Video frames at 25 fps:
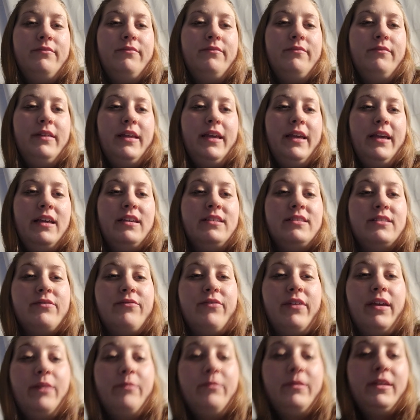like as a
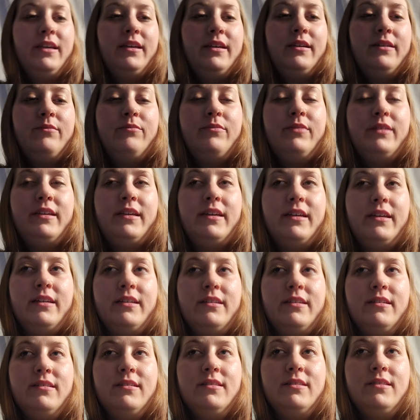family,
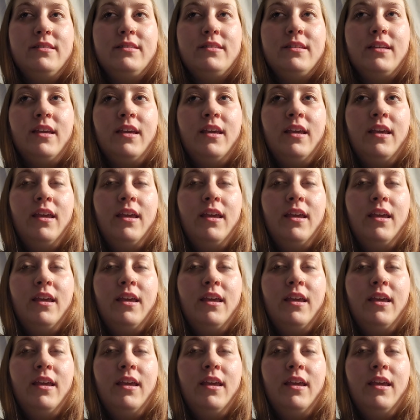because